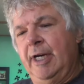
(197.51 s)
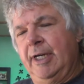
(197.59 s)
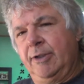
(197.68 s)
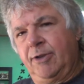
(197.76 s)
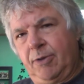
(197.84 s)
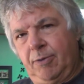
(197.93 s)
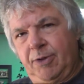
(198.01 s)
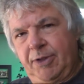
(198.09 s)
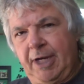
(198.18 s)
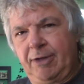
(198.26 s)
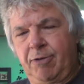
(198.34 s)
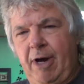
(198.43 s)
as soon as
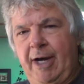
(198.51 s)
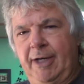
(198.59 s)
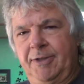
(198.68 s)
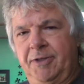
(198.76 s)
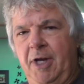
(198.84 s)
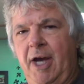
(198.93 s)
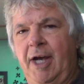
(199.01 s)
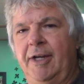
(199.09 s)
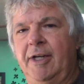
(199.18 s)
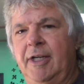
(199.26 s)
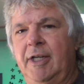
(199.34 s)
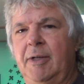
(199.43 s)
that track is
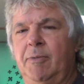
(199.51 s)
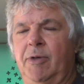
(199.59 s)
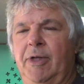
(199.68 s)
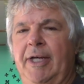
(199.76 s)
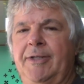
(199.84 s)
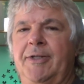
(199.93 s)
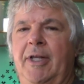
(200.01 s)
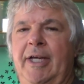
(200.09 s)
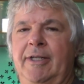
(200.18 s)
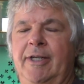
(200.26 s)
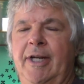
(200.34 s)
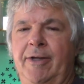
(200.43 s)
done, it will then
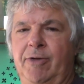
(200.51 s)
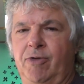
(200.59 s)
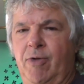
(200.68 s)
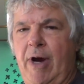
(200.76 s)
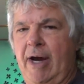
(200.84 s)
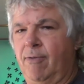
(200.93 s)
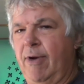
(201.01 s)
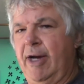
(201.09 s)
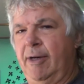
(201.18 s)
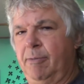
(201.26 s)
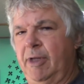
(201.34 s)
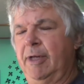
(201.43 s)
select another track
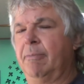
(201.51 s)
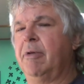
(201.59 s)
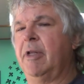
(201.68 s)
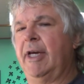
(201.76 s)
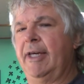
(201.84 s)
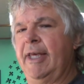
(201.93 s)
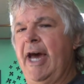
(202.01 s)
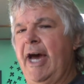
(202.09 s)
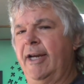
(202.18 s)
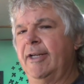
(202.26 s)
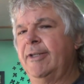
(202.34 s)
randomly and play that.